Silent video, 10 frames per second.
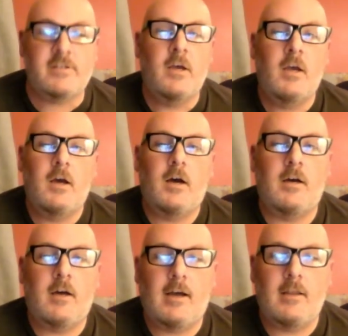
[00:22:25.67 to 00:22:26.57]

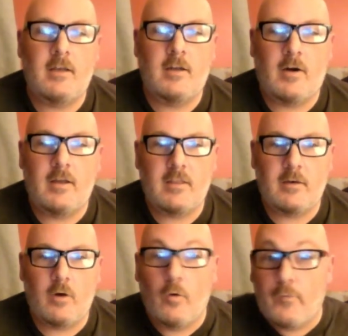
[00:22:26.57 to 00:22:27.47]
I think
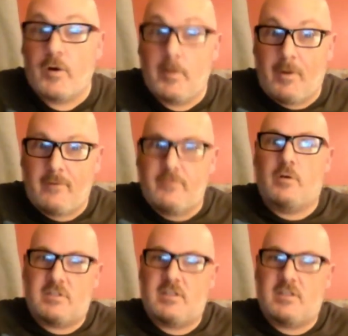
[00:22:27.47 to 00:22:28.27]
over and above those things,